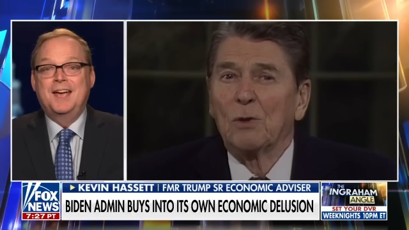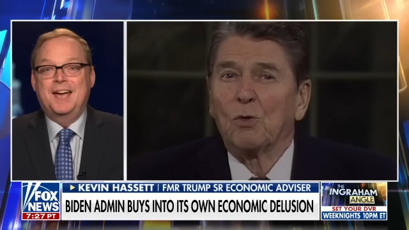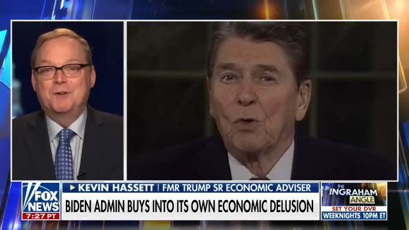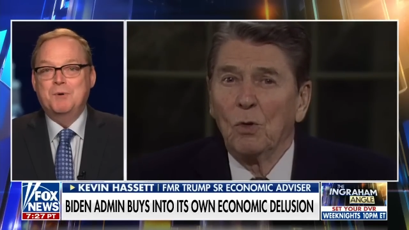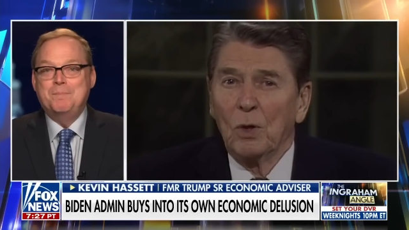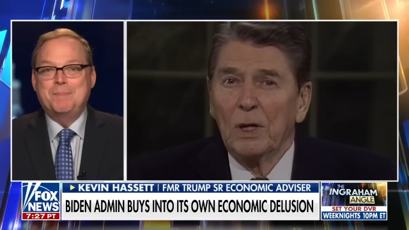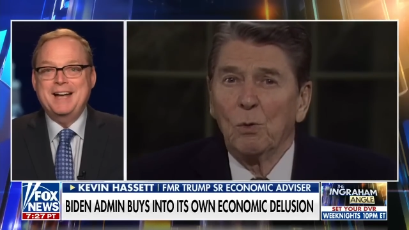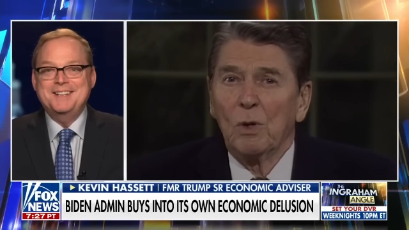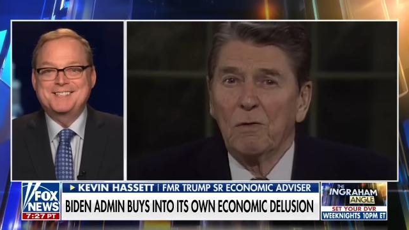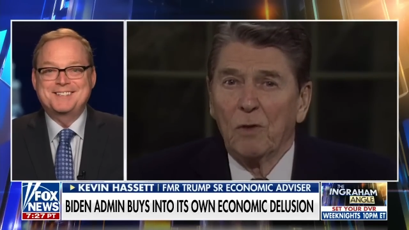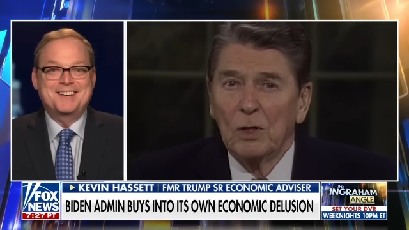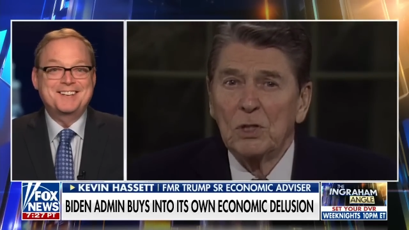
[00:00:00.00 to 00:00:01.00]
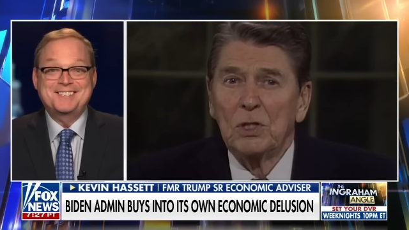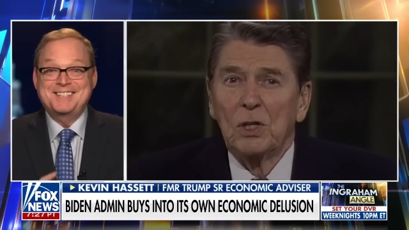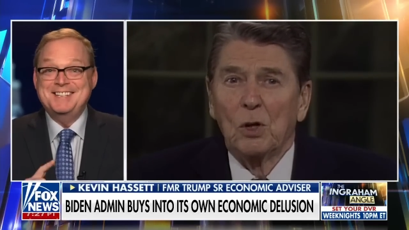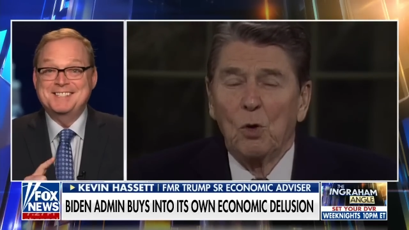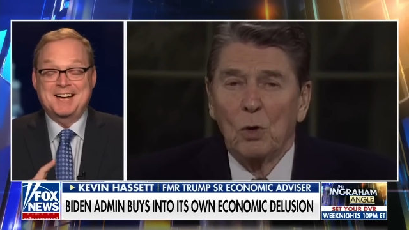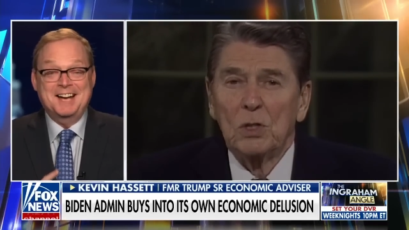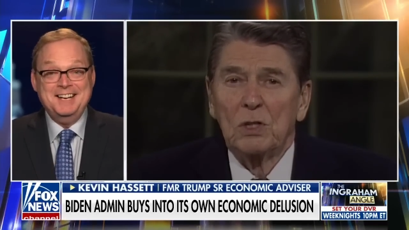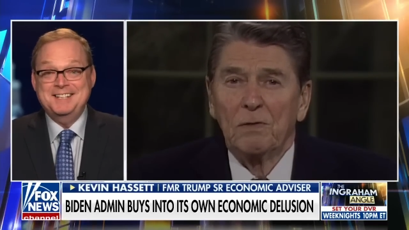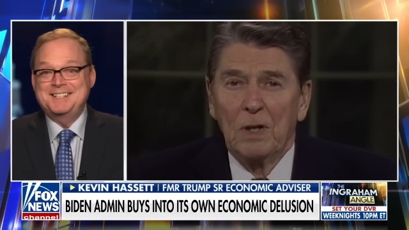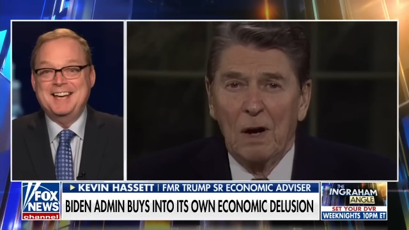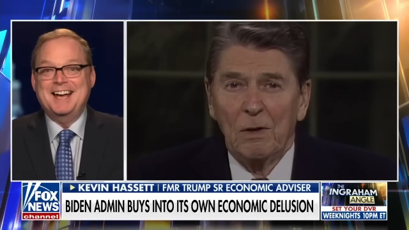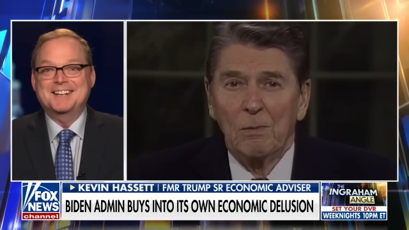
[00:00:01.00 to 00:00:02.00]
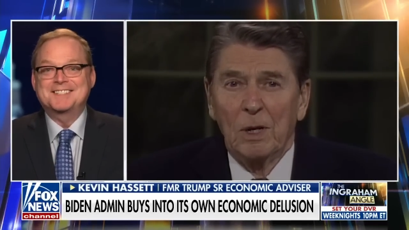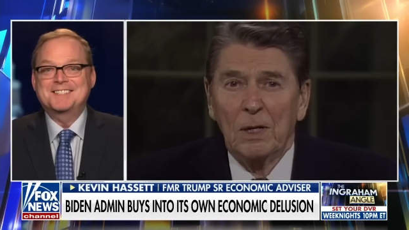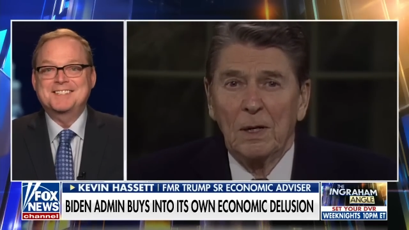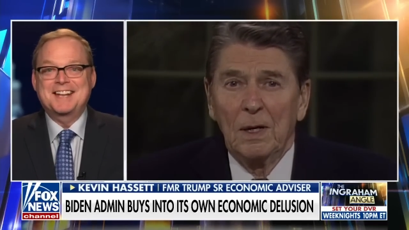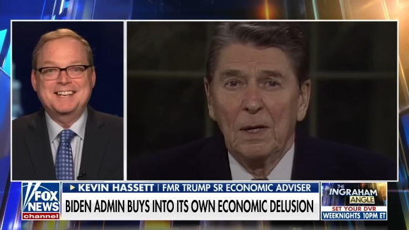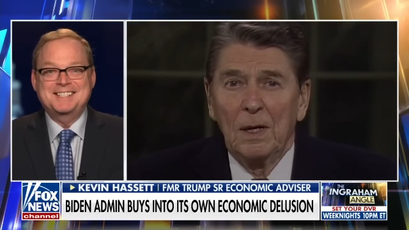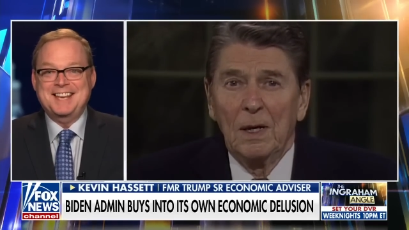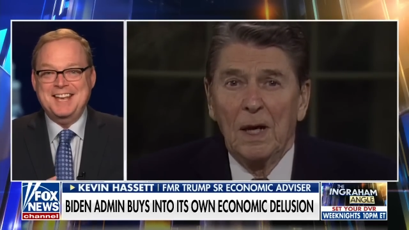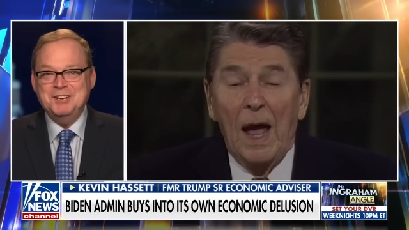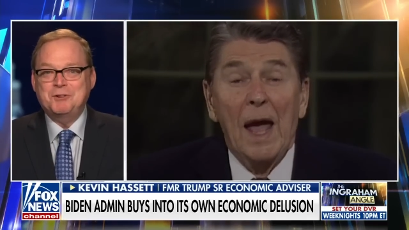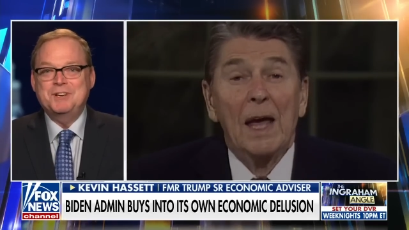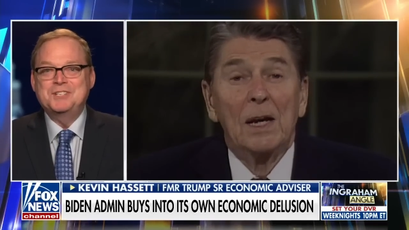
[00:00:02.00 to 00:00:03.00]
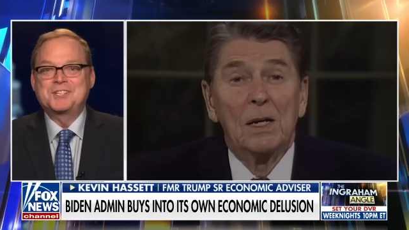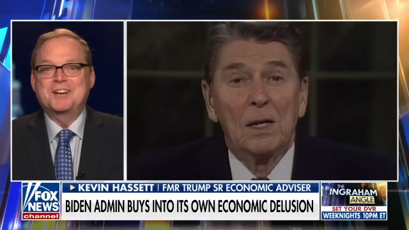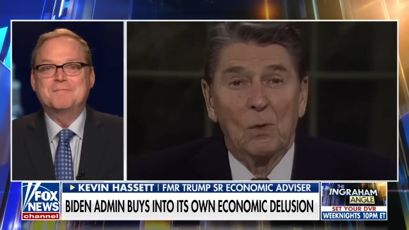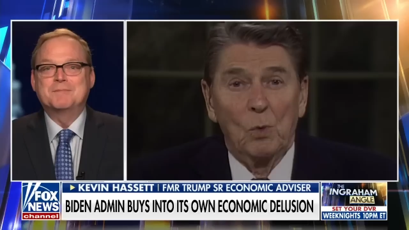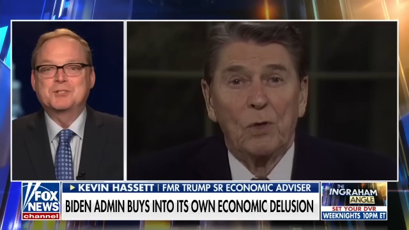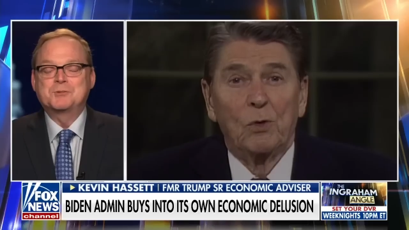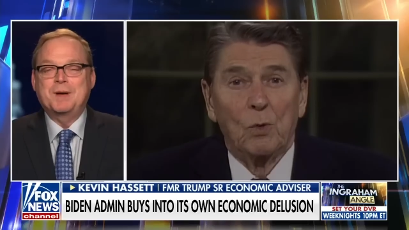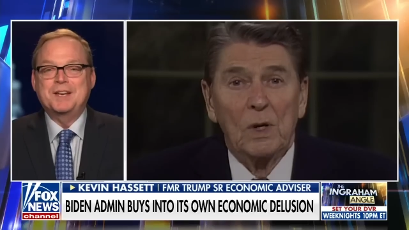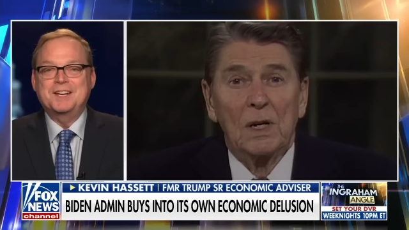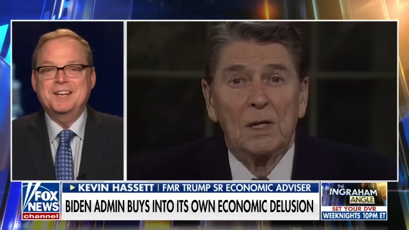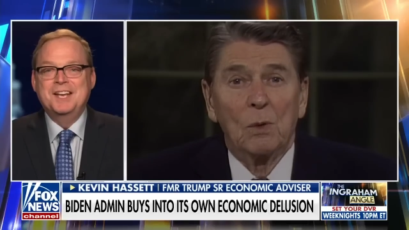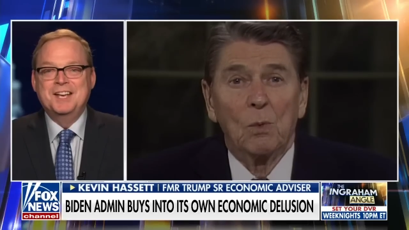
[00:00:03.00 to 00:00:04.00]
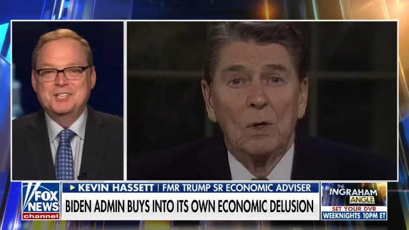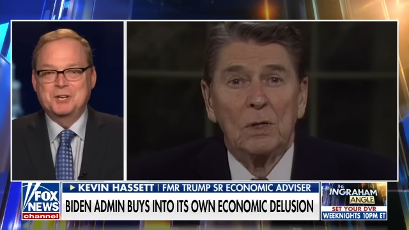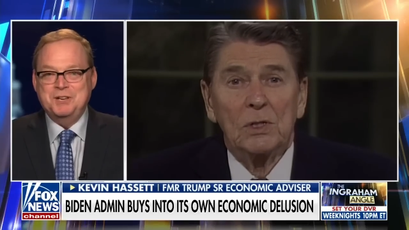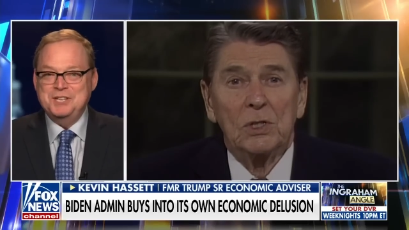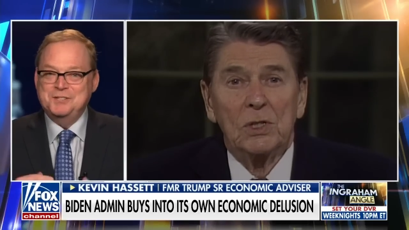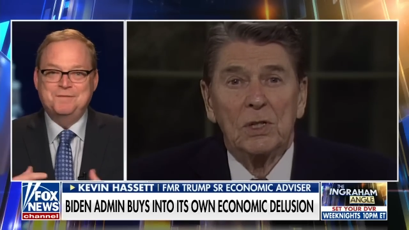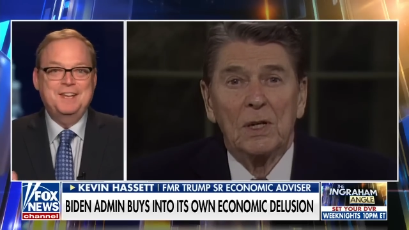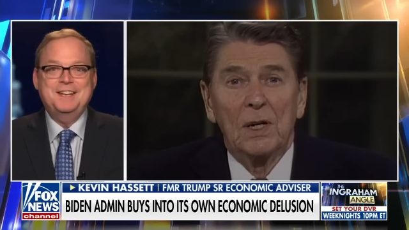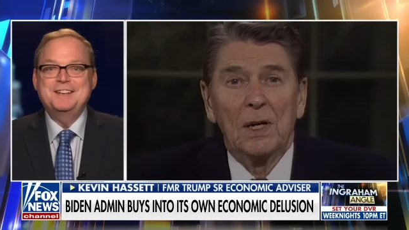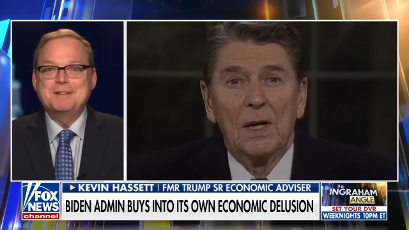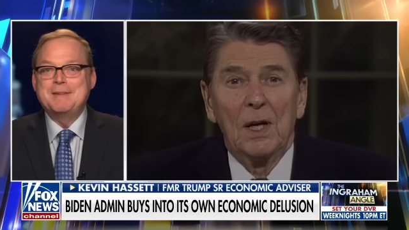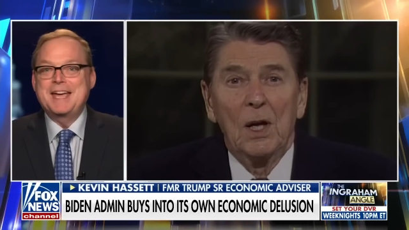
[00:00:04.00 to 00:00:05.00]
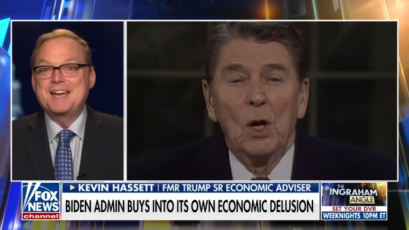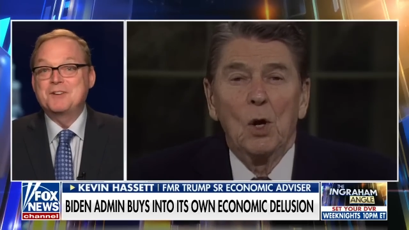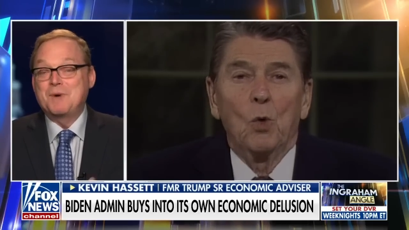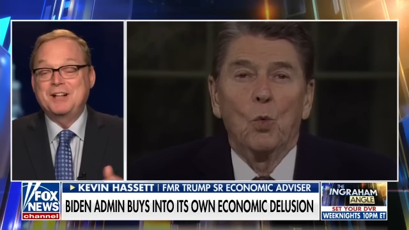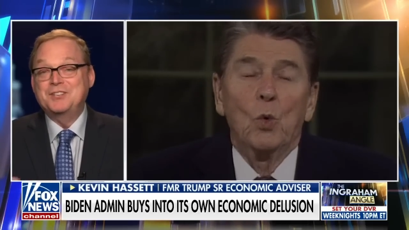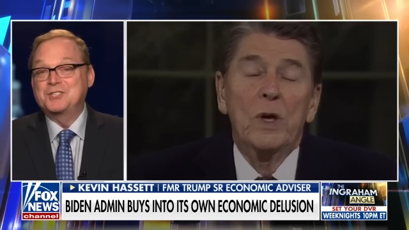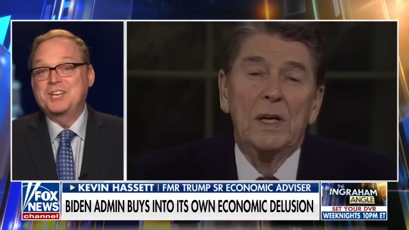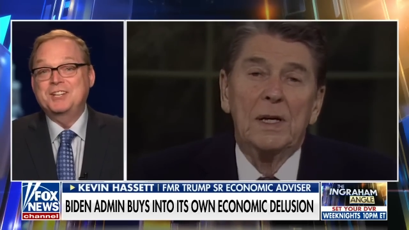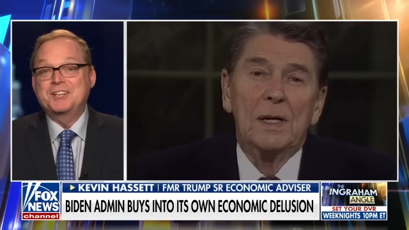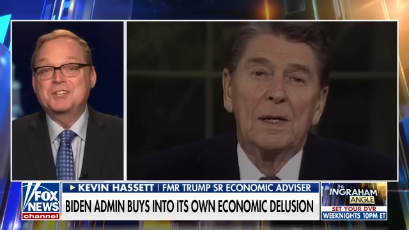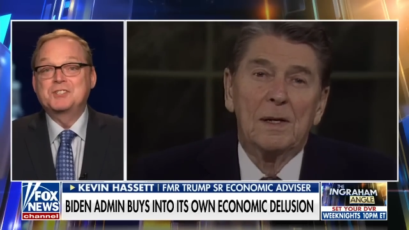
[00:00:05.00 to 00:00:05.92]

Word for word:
Speaker 1: And what Biden's done is he's hiked taxes and he's increased government spending, so he's feeding demand while he's killing